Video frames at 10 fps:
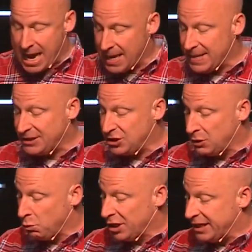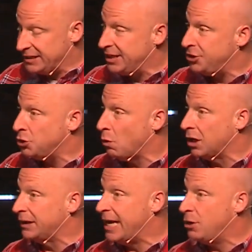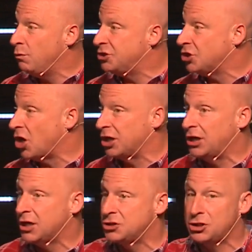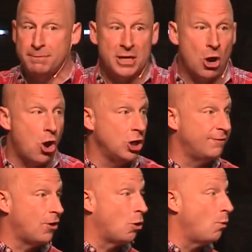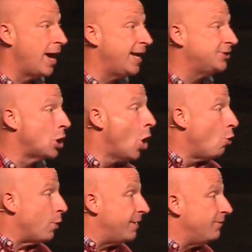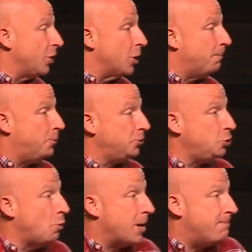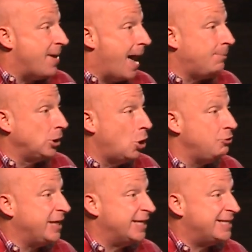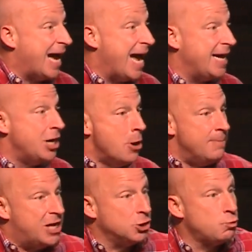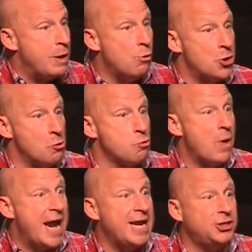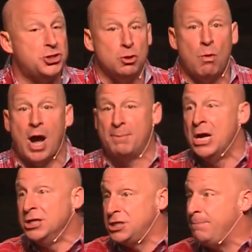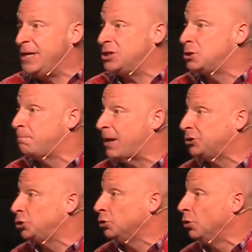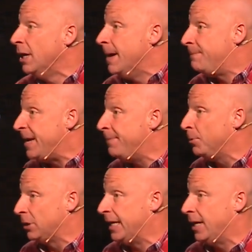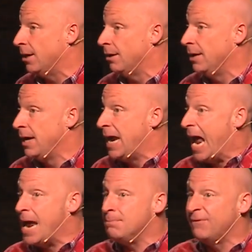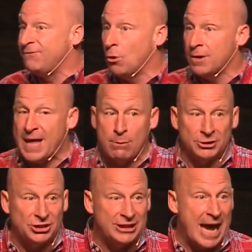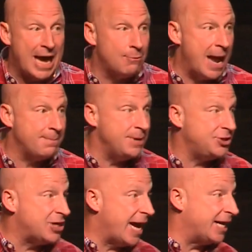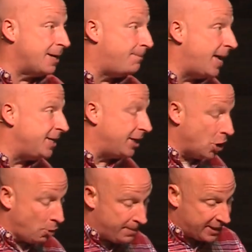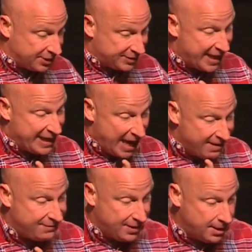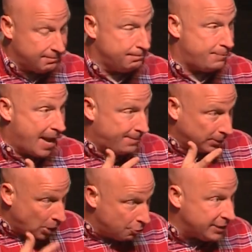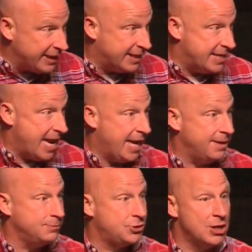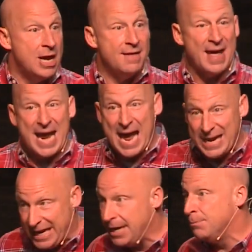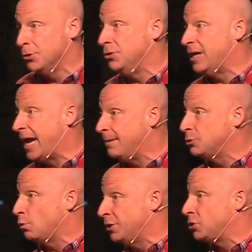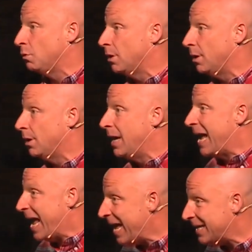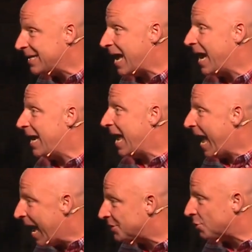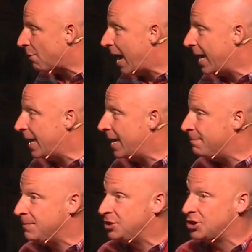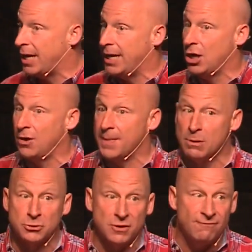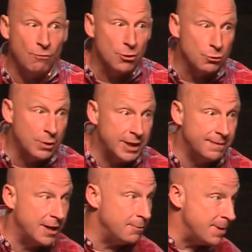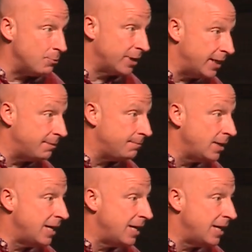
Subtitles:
And they said, we're going to teach you our language and our custom and all of our ways. We're even going to put you on a Babylonian diet because we want to raise you up to be special people here. And before they were Shadrach, Meshach, and Abednego, because they gave them Babylonian names, they had Hebrew names, which were Hananiah, Azariah, and Mishael. And there was a fourth one in there. Remember him?